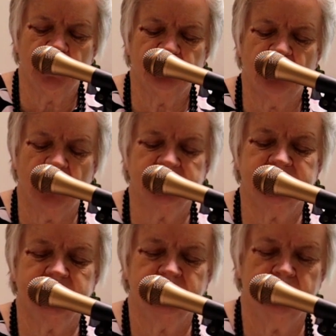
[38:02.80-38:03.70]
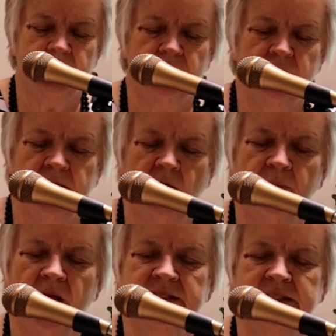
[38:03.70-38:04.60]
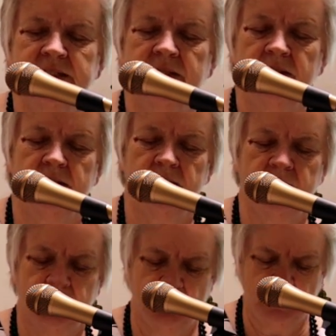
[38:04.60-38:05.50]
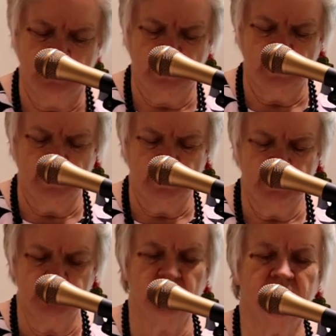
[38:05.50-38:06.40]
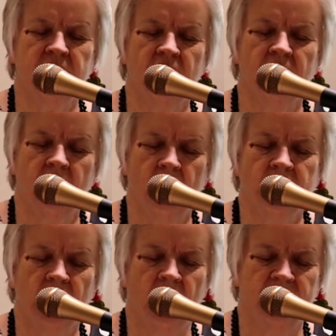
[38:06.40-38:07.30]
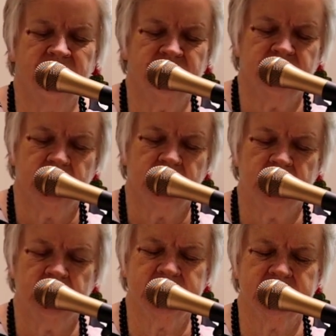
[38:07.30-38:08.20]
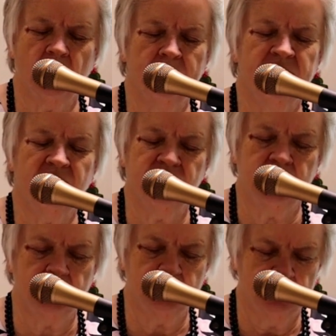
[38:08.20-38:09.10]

one of us, that you would help us to look at our own life, to stop and think,